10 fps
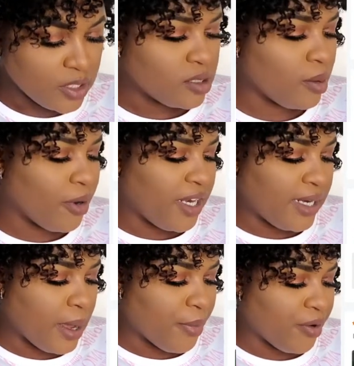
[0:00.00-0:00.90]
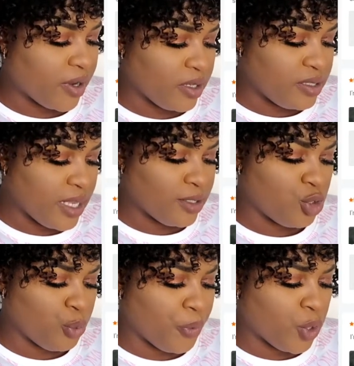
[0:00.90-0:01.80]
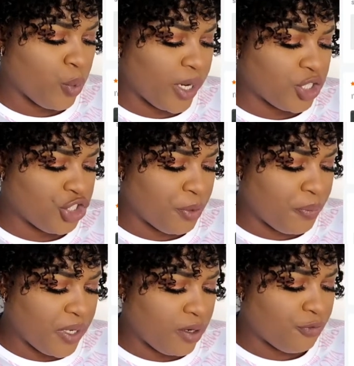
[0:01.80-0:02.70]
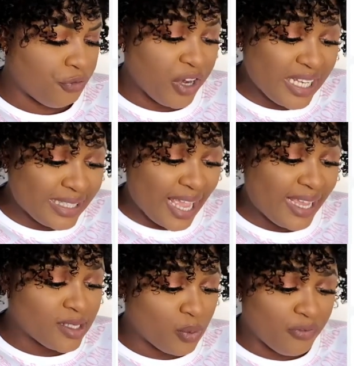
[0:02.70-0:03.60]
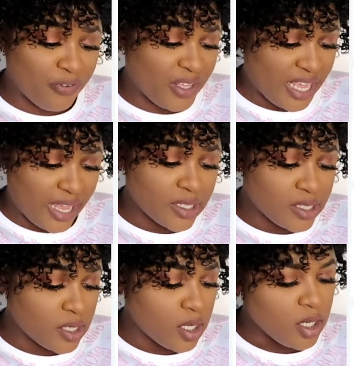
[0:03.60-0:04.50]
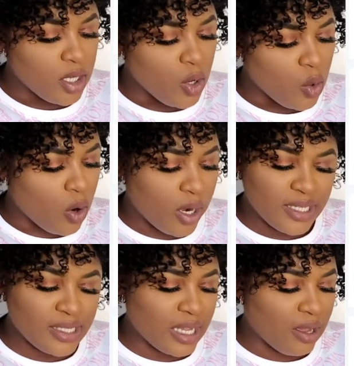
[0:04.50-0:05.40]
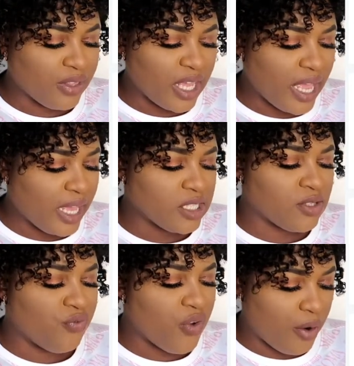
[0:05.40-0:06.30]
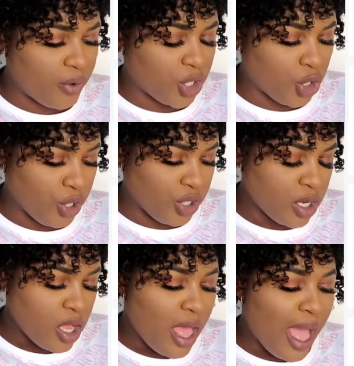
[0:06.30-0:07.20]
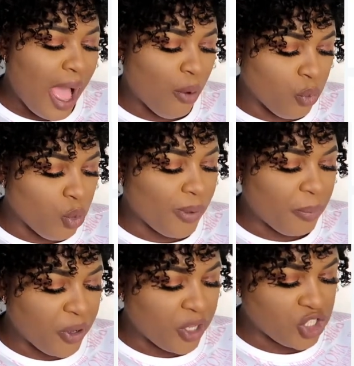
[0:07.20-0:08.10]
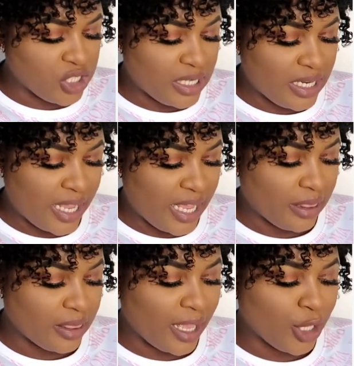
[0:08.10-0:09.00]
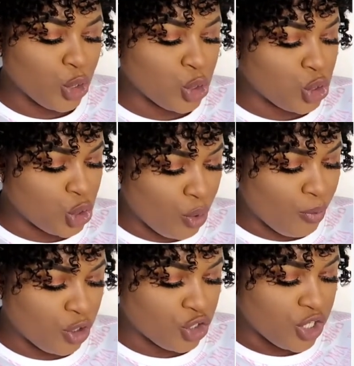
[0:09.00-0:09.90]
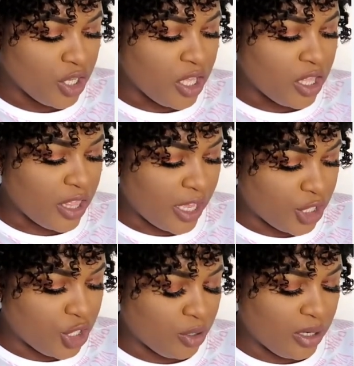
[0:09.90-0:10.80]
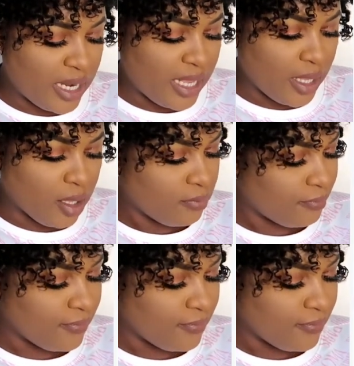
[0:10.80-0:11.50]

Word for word: Somebody in America said, super quick shipping, three days with FedEx. Quality of the hair is very good. I will be purchasing again. Thank you so much. Thank you, Lee.